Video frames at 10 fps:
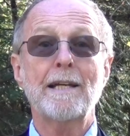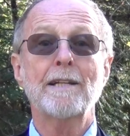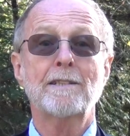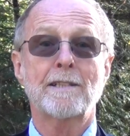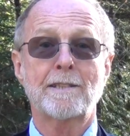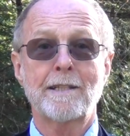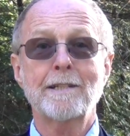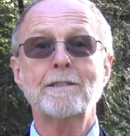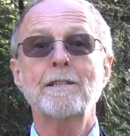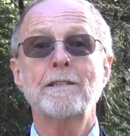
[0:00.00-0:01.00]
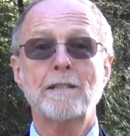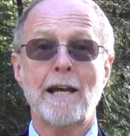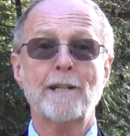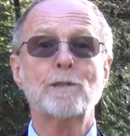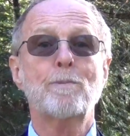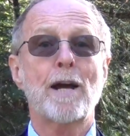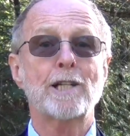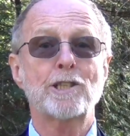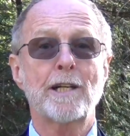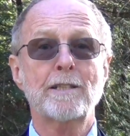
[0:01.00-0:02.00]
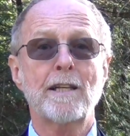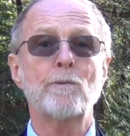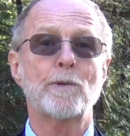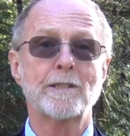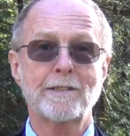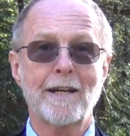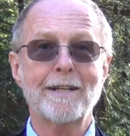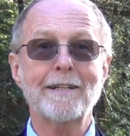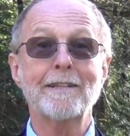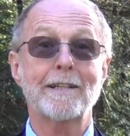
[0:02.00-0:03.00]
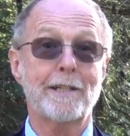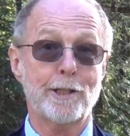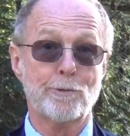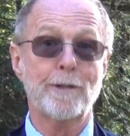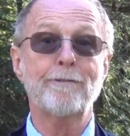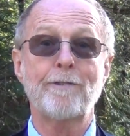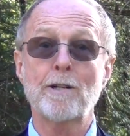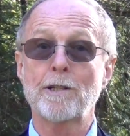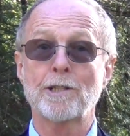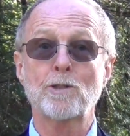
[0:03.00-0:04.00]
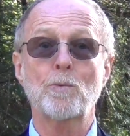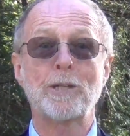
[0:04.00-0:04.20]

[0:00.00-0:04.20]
It's a citizen science project, and we're studying the chytrid fungus,